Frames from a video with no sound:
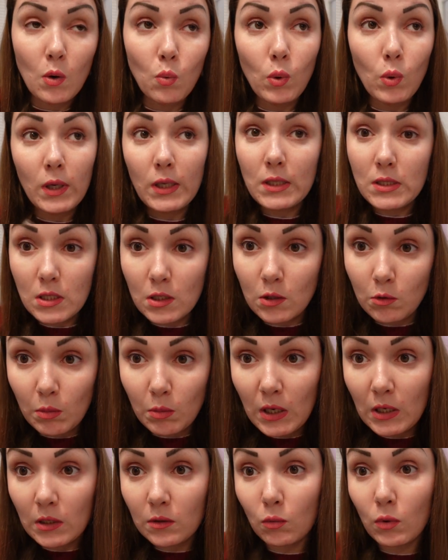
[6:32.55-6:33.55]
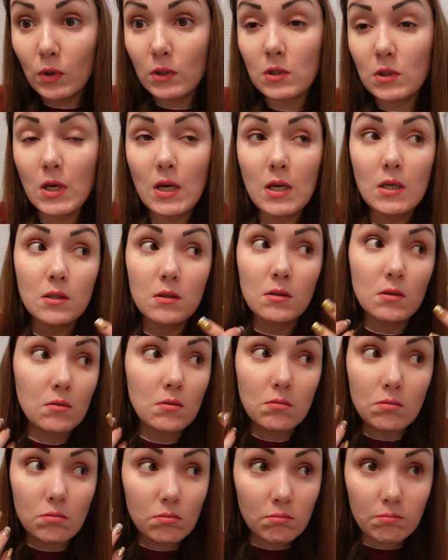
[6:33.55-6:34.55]
What does it mean? What
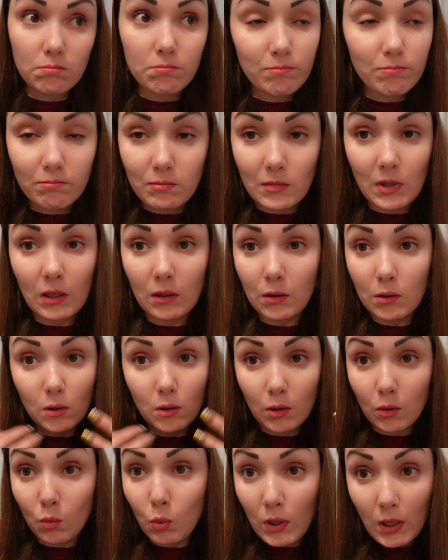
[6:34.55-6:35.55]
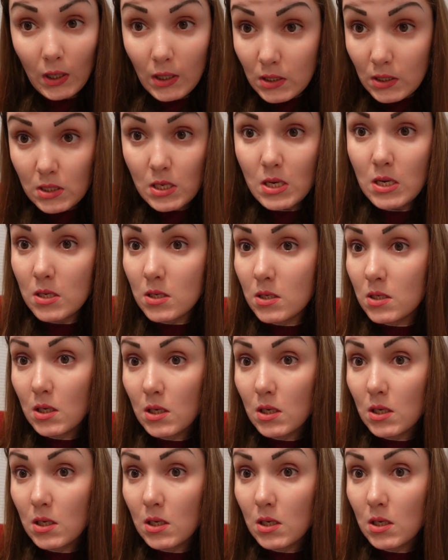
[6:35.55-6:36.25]
is like what is it?